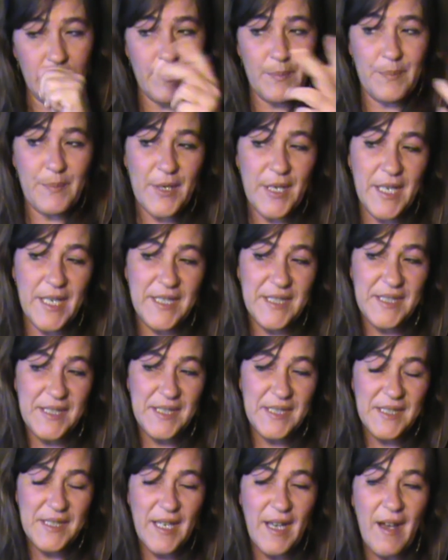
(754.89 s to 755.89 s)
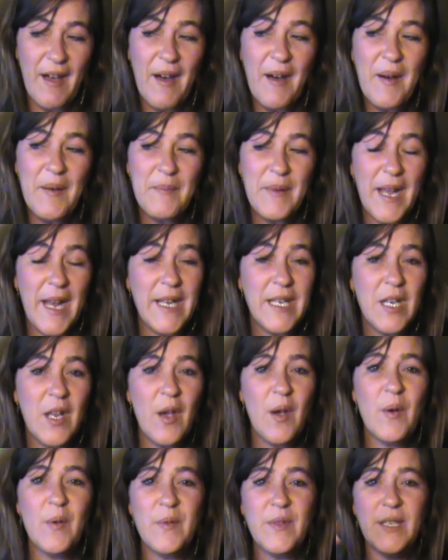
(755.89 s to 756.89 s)
But I
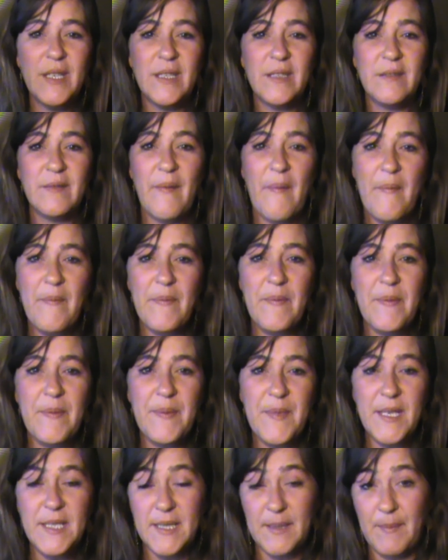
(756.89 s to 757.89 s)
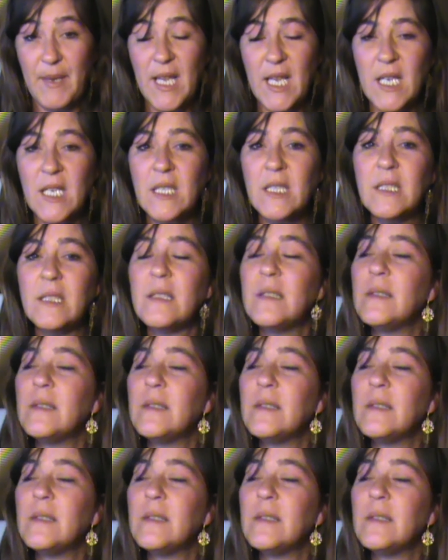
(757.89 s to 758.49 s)
know that this man